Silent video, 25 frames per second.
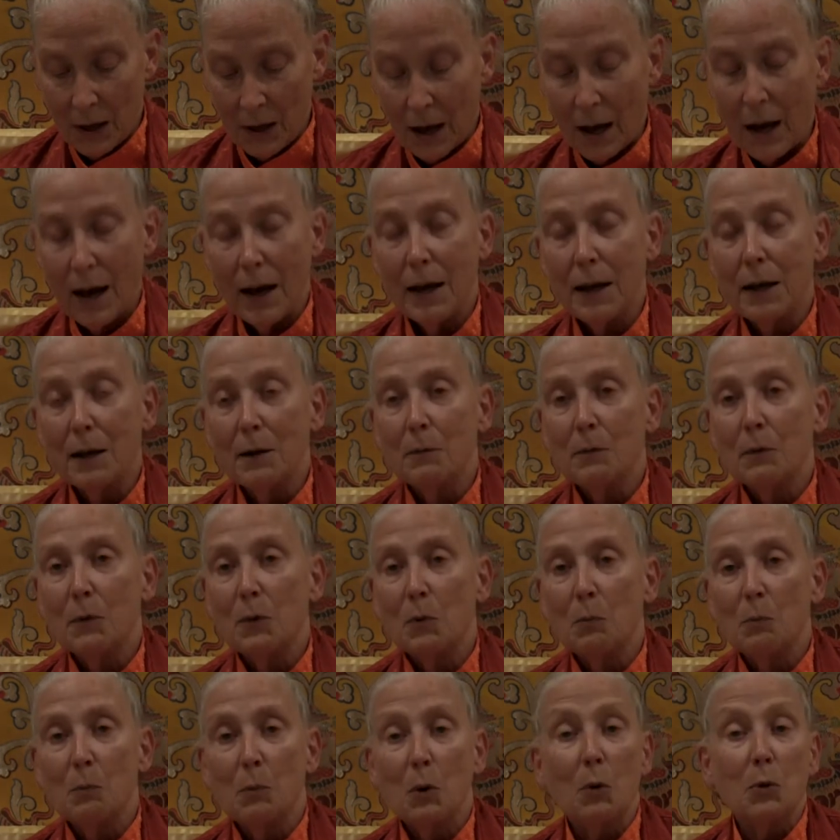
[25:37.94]
I am
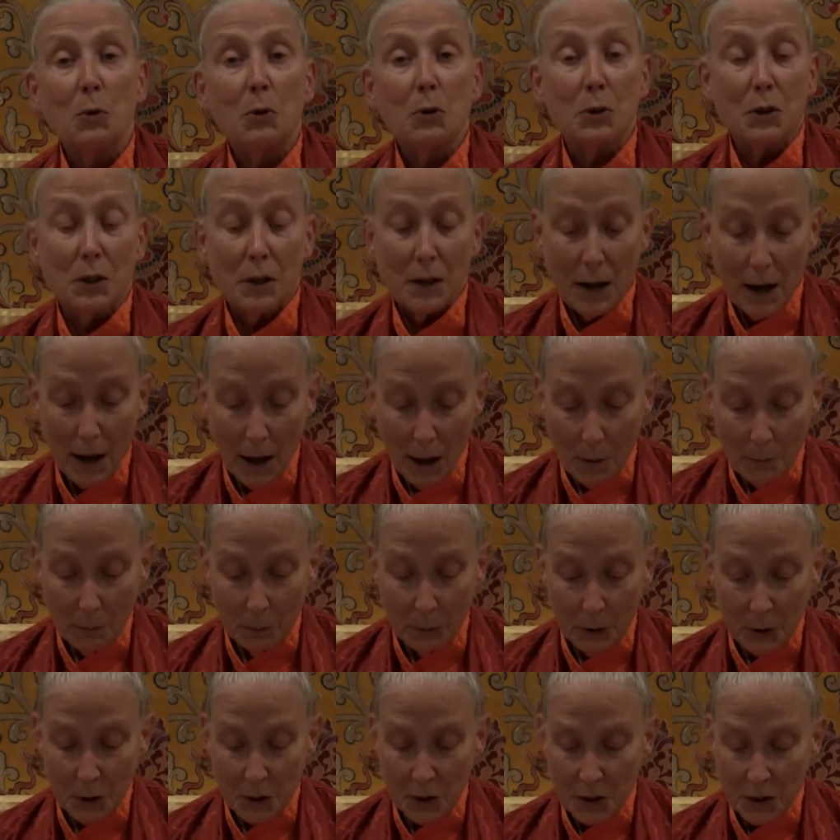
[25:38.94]
the most
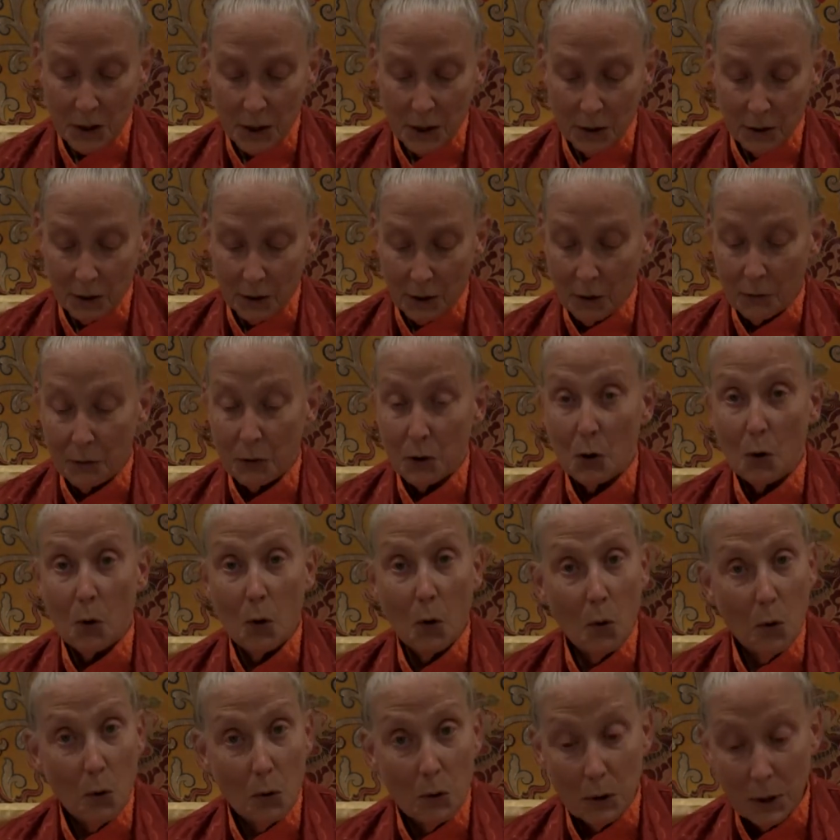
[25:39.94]
accomplished singer of the
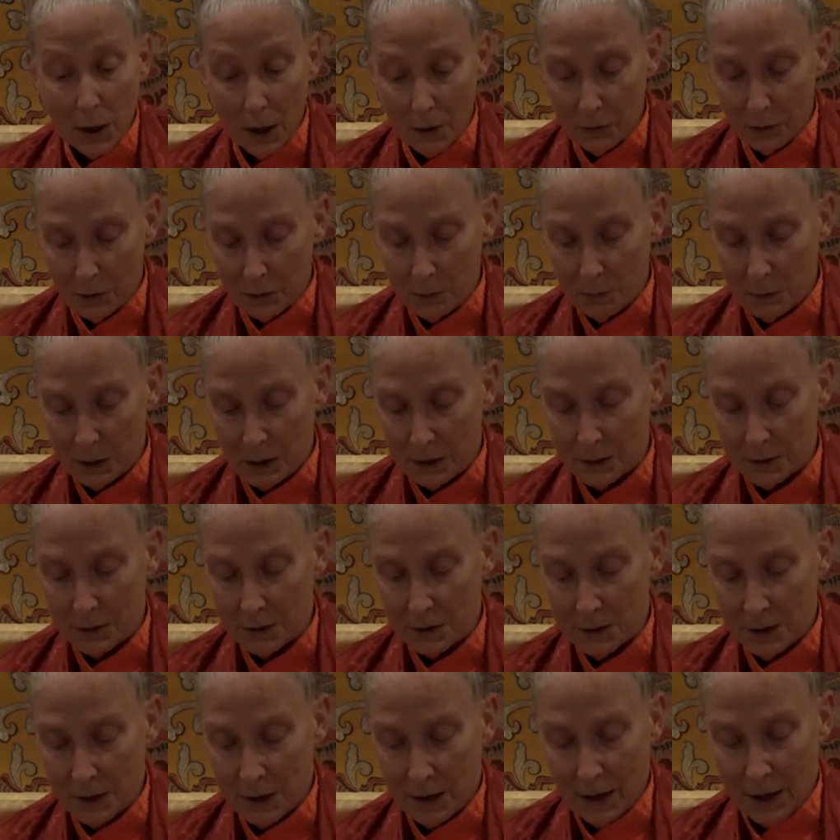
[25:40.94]
whole government,
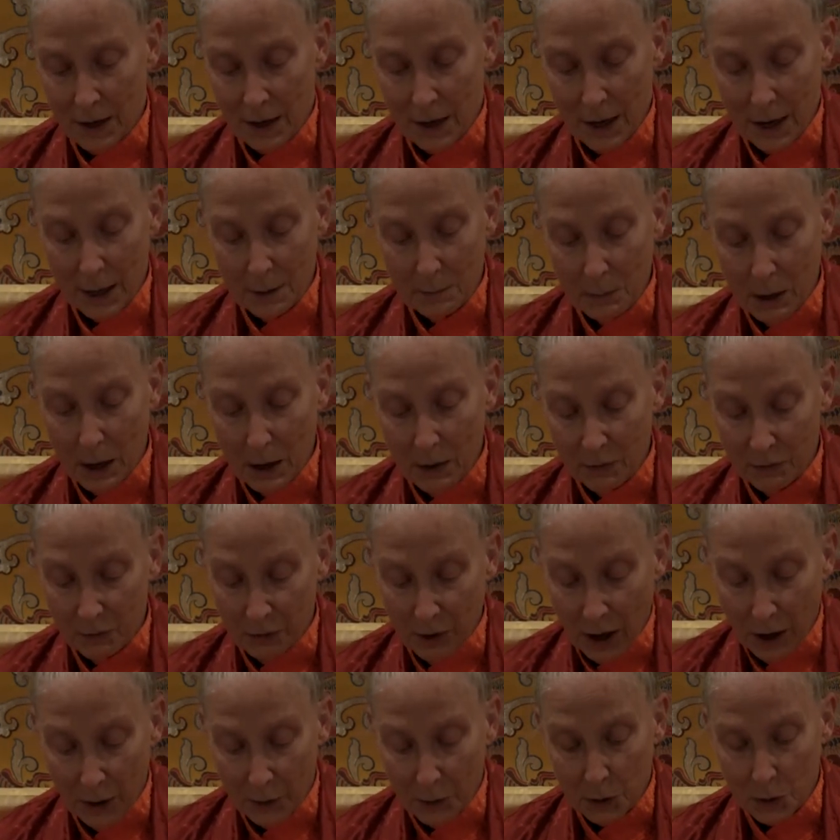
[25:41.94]
and my
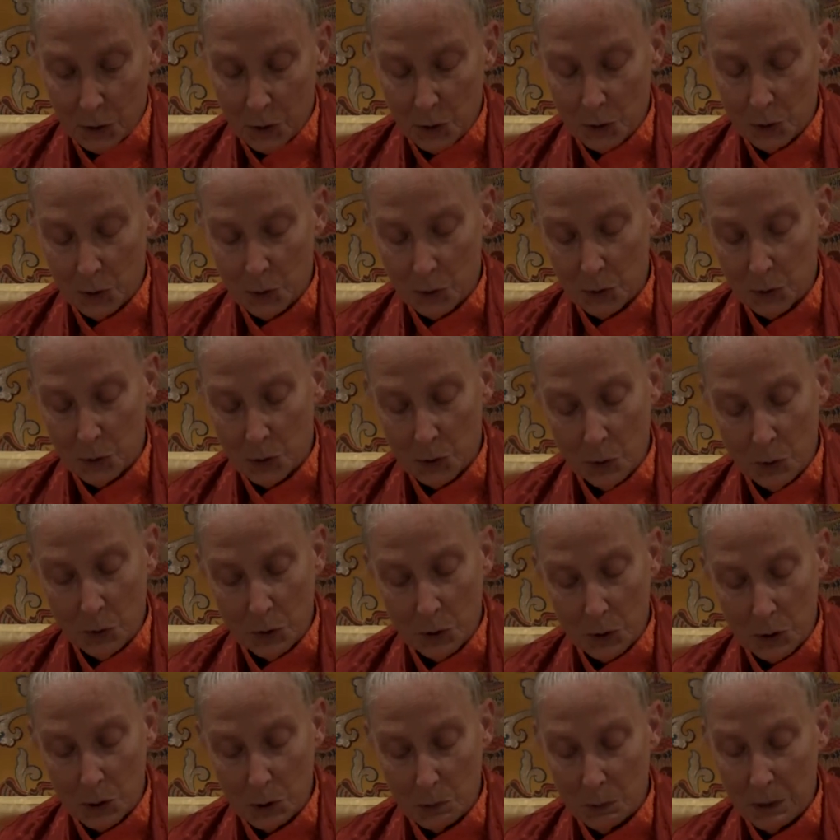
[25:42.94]
father knew, so
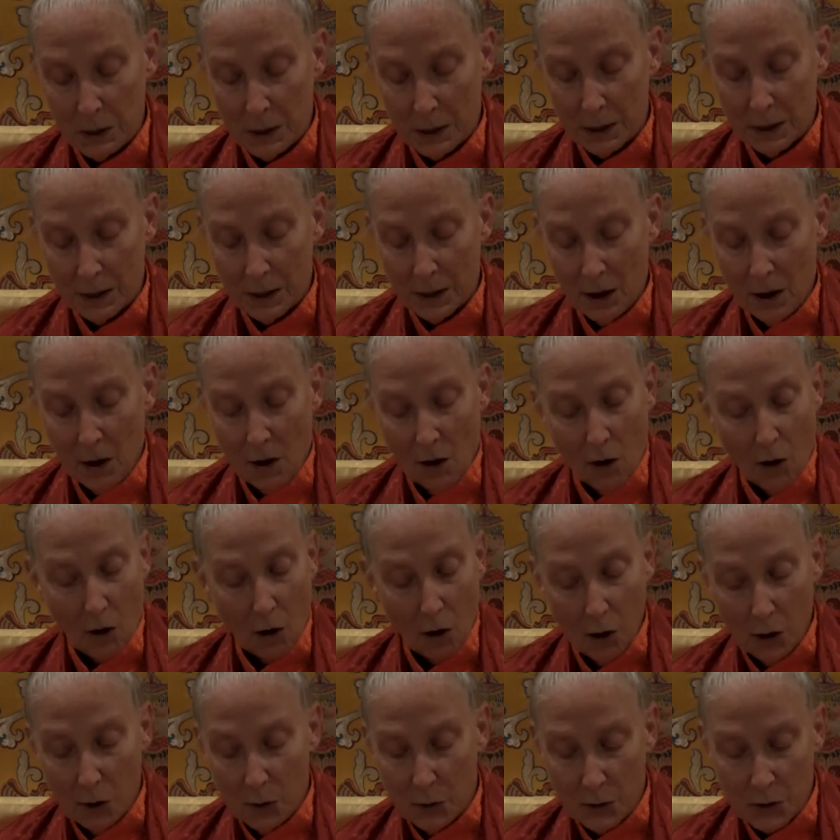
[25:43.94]
to speak,
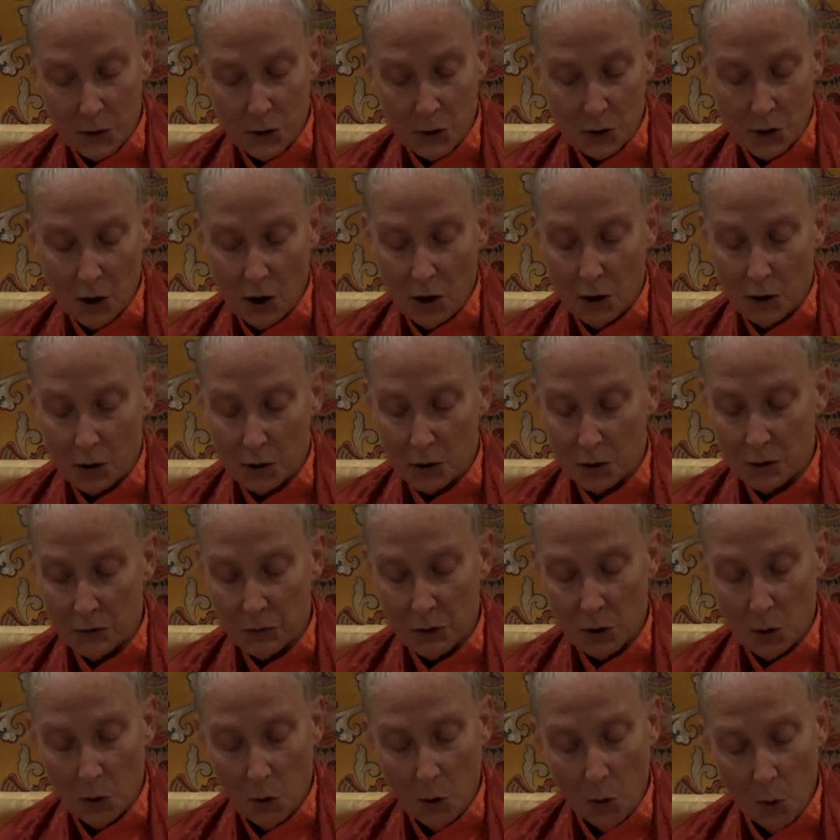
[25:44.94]
all the songs of
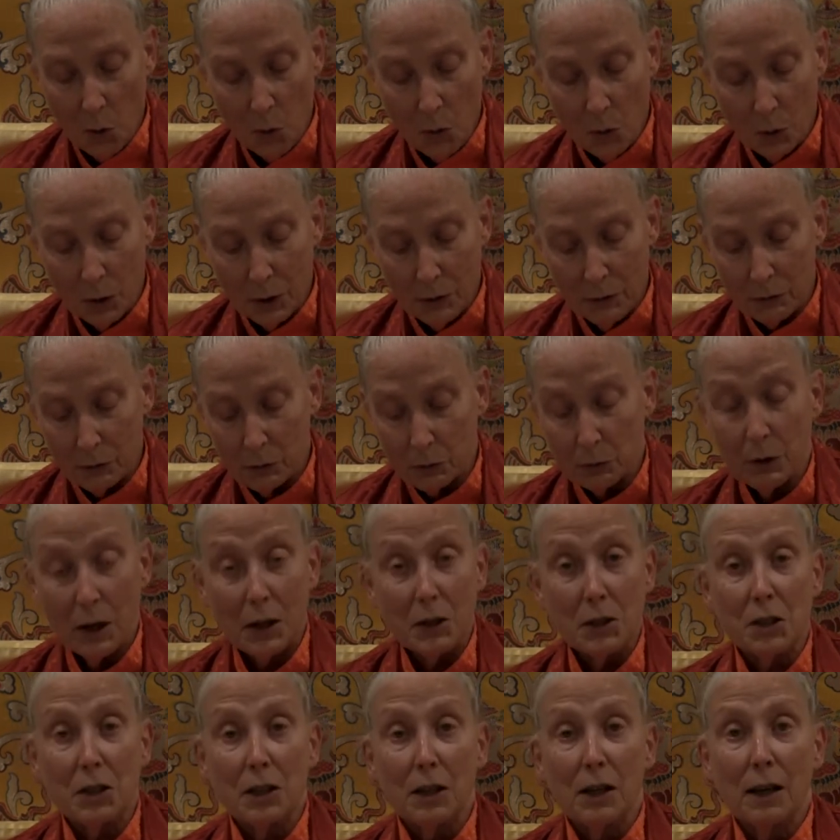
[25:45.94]
the whole of
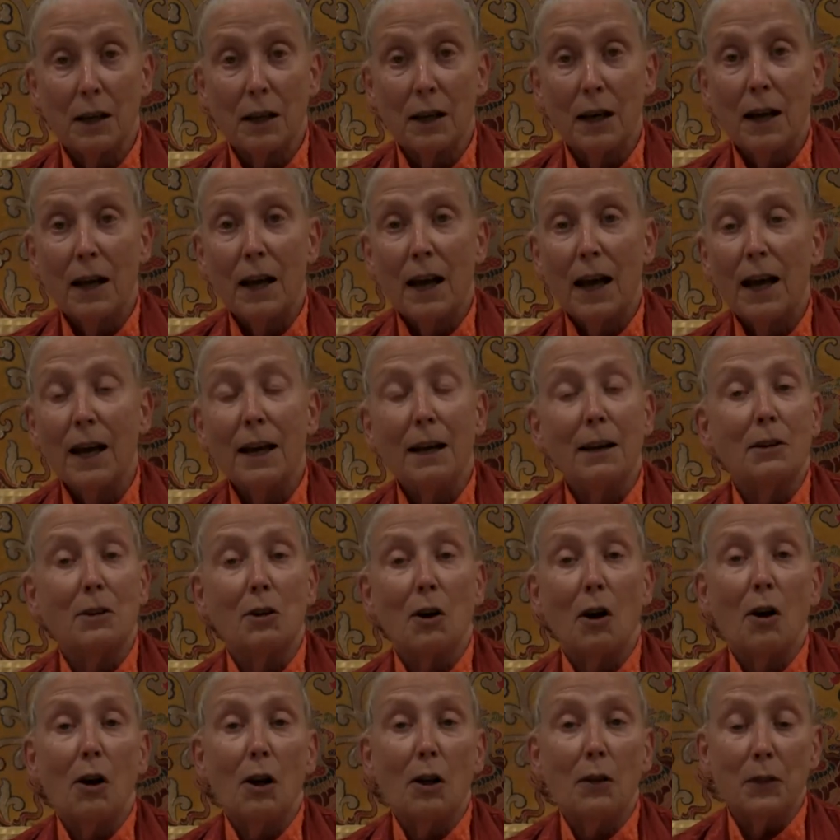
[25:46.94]
Russia and
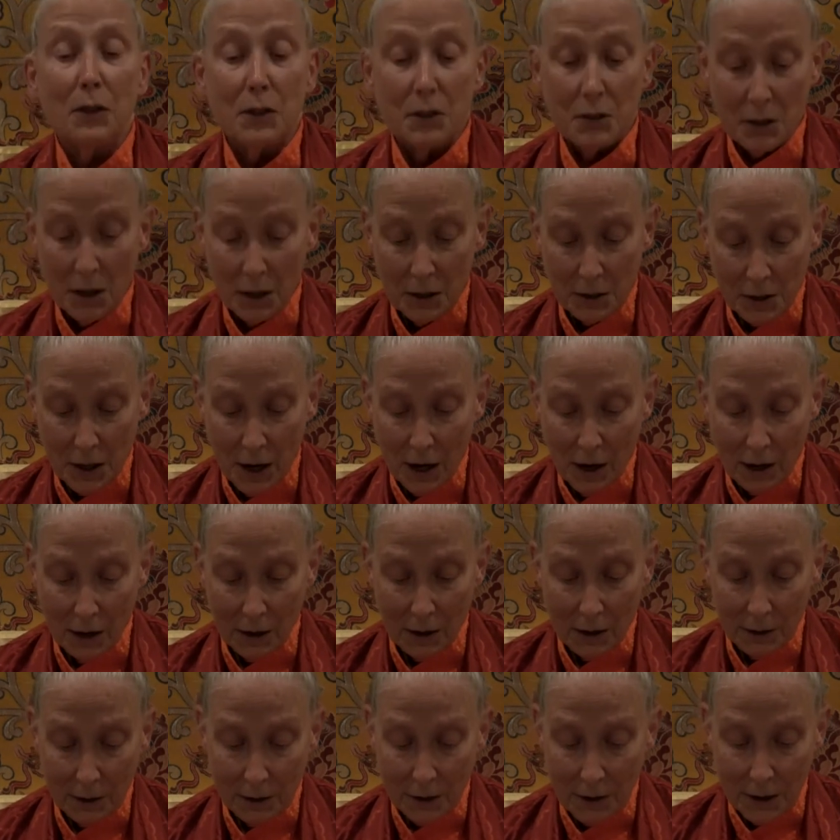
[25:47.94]
all the
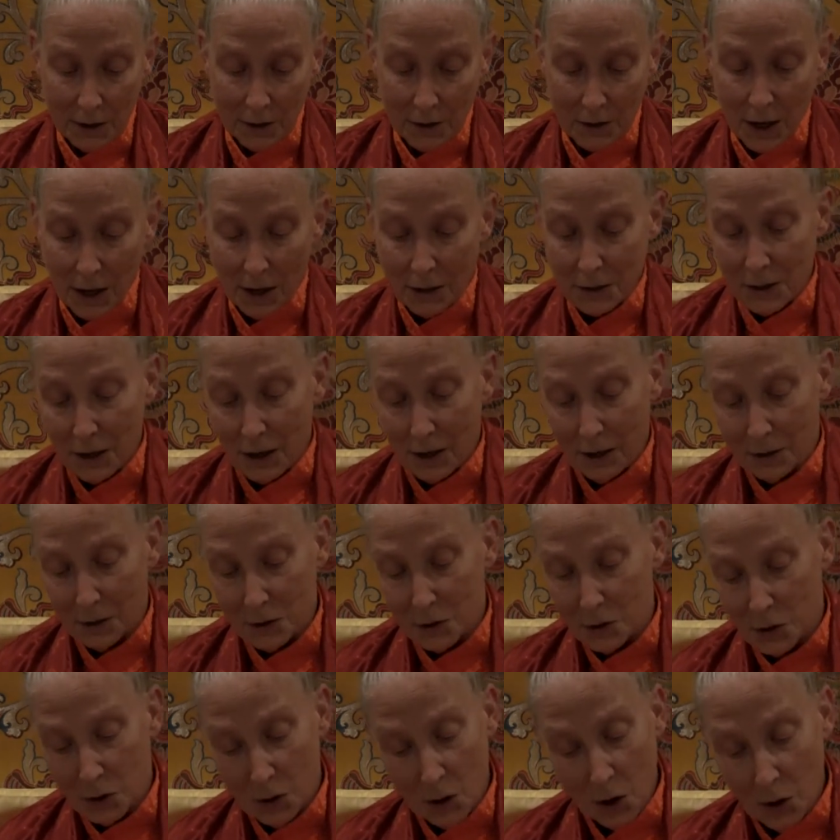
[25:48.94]
Tatar
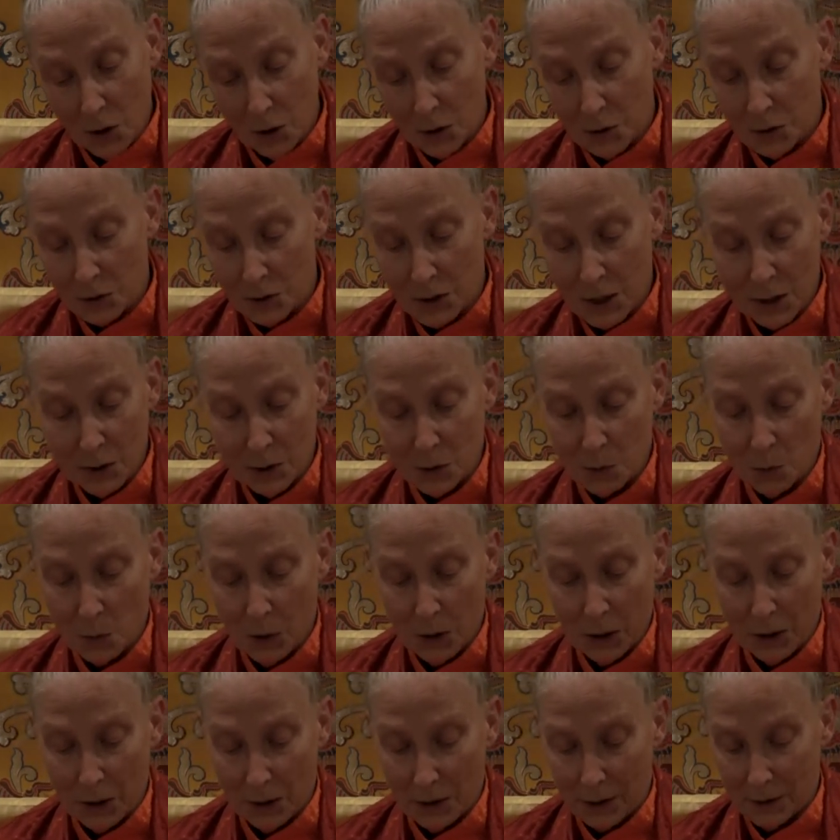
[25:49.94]
songs as
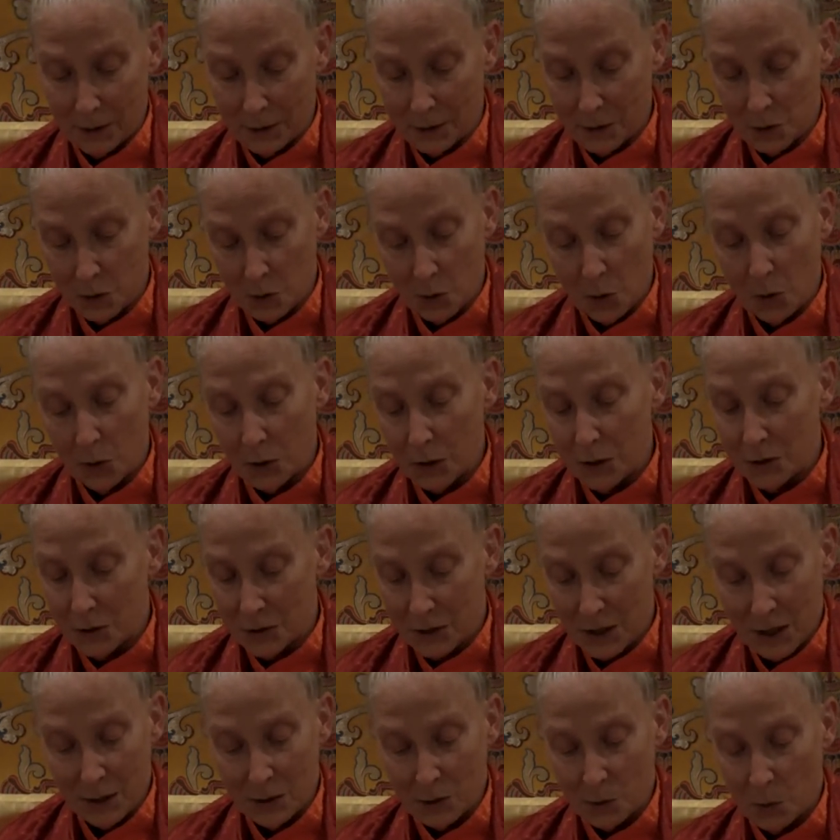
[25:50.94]
well, stories
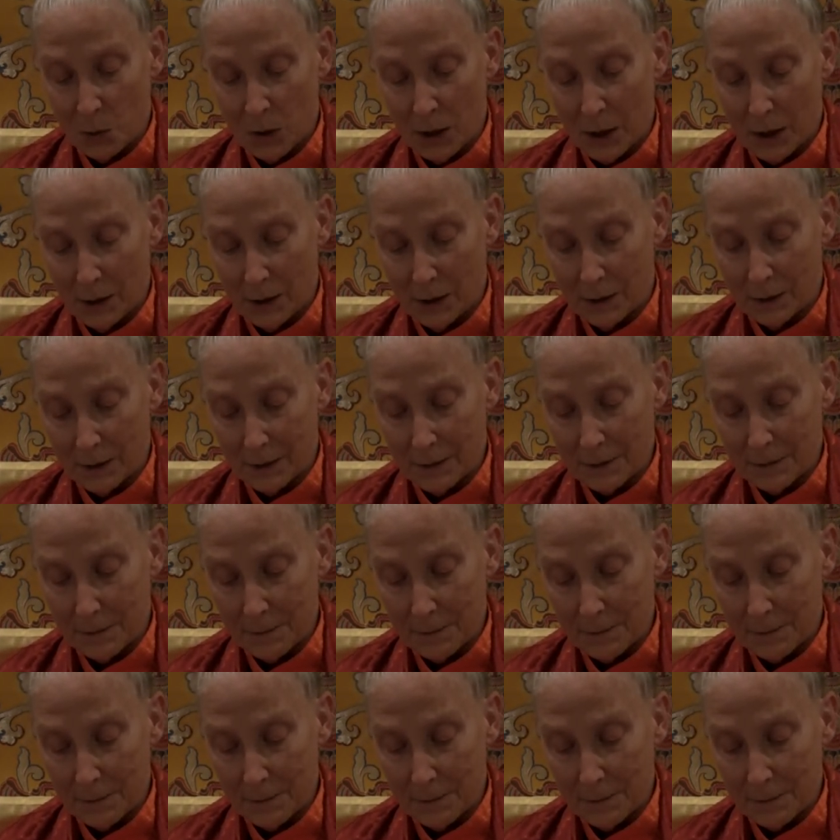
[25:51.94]
as well.